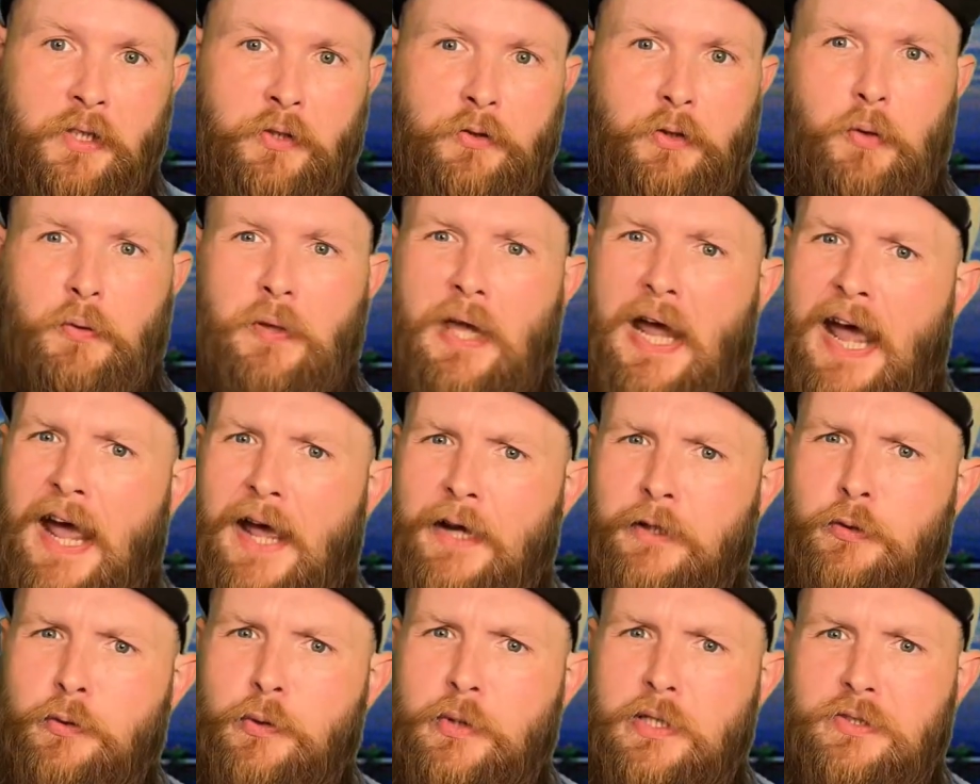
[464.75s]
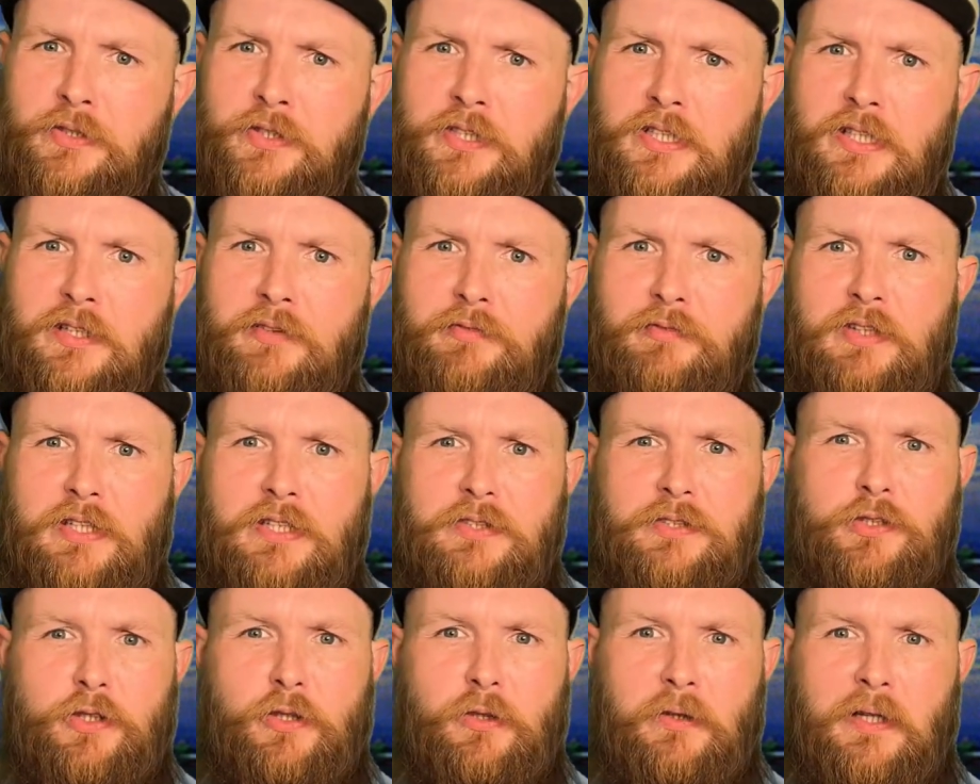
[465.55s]
though the accuracy of
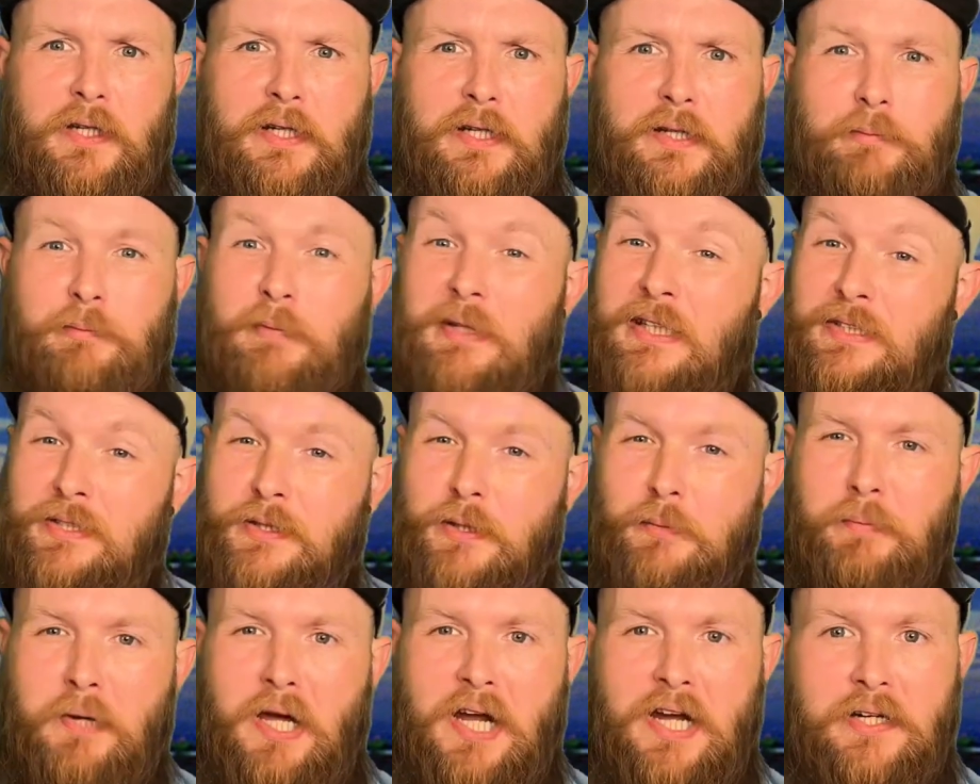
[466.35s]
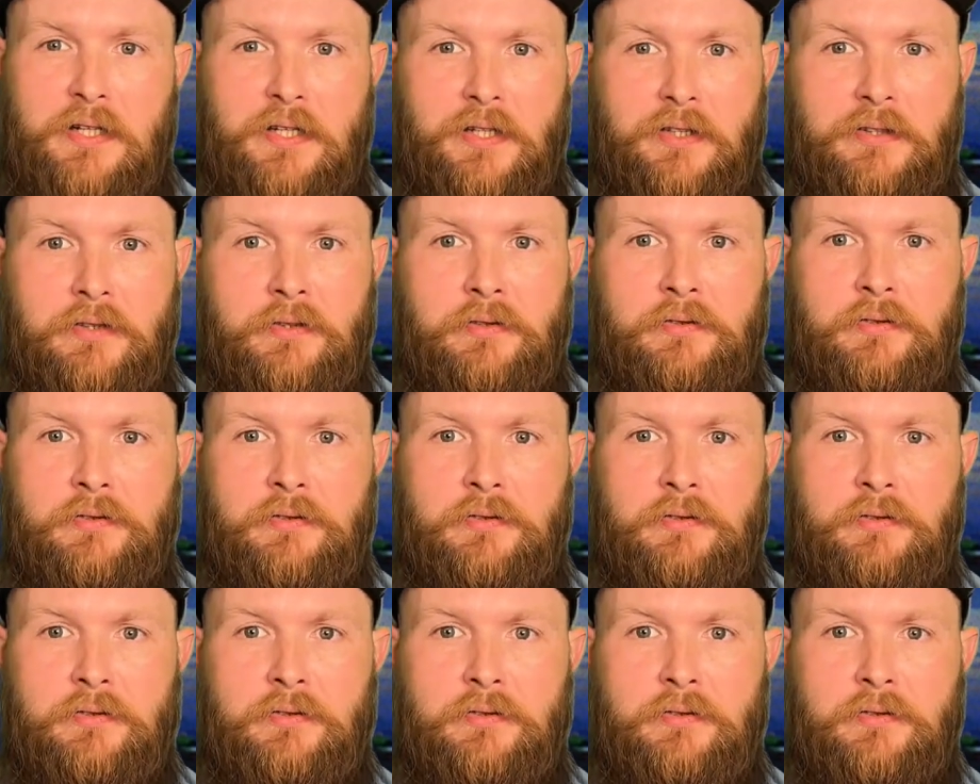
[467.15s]
this claim is debated.